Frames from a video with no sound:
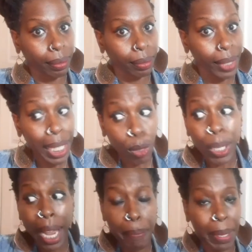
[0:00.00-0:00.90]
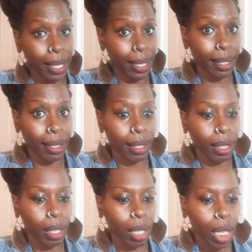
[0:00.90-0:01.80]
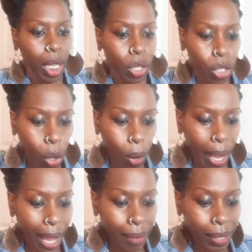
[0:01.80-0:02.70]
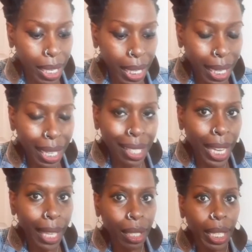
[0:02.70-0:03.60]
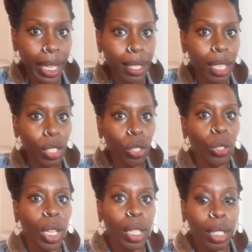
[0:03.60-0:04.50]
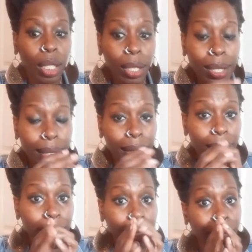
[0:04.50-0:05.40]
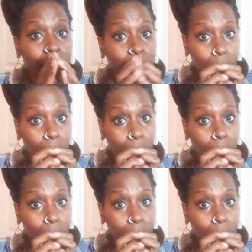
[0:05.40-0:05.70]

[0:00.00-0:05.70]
That's what happens. So after he ejaculates in you, you're sitting there like,